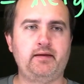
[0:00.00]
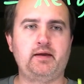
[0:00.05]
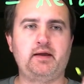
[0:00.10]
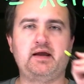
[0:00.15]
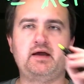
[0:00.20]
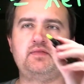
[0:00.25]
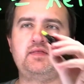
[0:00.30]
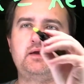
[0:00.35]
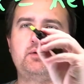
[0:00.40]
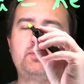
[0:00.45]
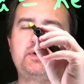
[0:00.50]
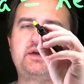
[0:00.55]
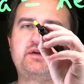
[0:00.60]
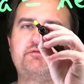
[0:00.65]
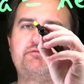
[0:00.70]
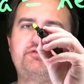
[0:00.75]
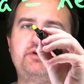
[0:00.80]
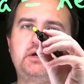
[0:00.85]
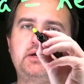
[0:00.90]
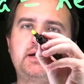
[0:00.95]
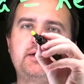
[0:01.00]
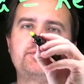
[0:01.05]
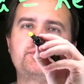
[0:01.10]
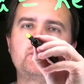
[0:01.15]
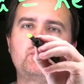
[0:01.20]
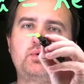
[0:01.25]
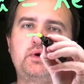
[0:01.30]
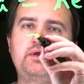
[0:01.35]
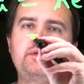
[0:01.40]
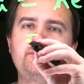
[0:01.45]
and then we can figure out the
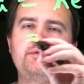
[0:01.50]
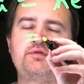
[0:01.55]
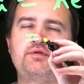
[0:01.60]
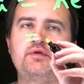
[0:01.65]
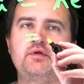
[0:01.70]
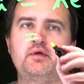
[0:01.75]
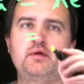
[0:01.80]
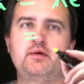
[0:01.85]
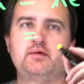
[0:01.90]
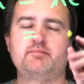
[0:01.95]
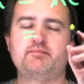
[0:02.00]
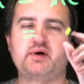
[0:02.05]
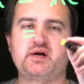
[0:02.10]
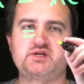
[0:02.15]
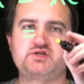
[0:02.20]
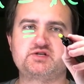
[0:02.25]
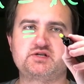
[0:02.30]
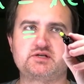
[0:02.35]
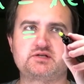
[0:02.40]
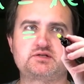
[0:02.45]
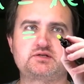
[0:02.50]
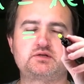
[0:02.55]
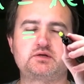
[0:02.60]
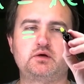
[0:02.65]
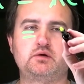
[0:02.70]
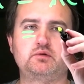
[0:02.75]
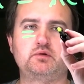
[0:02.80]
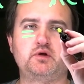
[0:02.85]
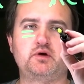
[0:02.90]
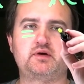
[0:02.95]
width by just
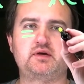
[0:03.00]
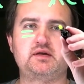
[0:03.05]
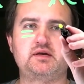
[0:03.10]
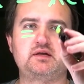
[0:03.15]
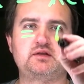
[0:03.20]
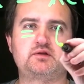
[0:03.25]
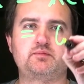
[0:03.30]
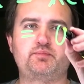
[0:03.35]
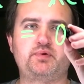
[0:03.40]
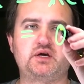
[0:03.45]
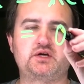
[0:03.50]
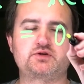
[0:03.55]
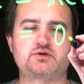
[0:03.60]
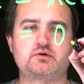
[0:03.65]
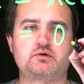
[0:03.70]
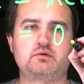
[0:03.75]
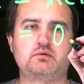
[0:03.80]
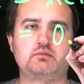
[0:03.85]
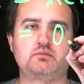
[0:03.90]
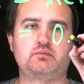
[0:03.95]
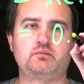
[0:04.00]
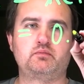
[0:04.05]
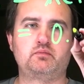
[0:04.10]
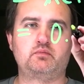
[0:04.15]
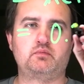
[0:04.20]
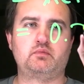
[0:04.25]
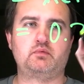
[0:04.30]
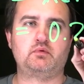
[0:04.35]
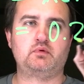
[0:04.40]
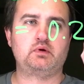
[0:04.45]
looking at the picture.
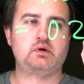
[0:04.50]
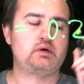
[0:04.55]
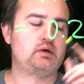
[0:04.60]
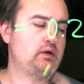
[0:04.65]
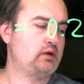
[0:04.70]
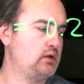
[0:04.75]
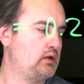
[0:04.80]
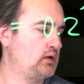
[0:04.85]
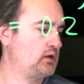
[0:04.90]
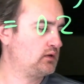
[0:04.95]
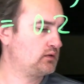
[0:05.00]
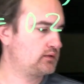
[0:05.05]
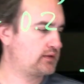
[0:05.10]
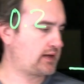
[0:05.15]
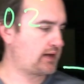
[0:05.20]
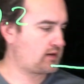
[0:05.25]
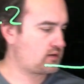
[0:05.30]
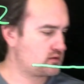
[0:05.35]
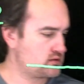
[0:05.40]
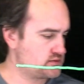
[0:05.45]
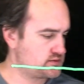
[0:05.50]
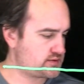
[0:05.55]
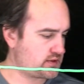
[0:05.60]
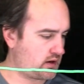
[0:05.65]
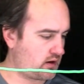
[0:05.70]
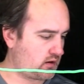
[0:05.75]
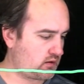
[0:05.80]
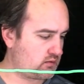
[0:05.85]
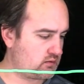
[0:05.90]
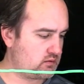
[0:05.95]
Okay,
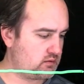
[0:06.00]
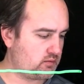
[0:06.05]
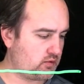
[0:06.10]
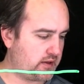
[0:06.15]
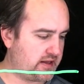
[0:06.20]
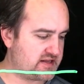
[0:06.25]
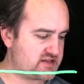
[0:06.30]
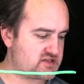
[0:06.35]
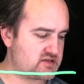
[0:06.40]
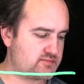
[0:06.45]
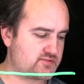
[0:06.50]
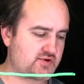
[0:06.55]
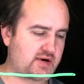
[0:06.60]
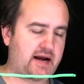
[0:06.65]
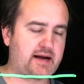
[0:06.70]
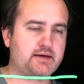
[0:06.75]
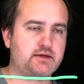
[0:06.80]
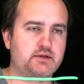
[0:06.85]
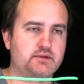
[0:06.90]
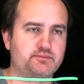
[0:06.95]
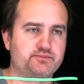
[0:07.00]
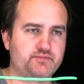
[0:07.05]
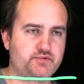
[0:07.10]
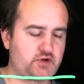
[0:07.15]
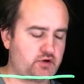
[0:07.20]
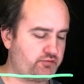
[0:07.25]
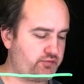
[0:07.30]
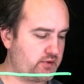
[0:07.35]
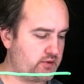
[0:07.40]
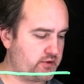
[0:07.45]
so, and subtracting.
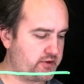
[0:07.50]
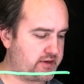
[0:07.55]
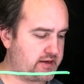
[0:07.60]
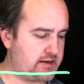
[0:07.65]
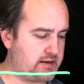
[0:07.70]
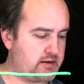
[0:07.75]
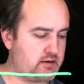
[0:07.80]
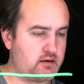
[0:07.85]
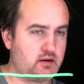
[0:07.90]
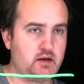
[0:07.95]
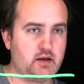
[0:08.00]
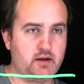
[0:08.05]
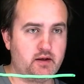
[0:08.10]
So if we look at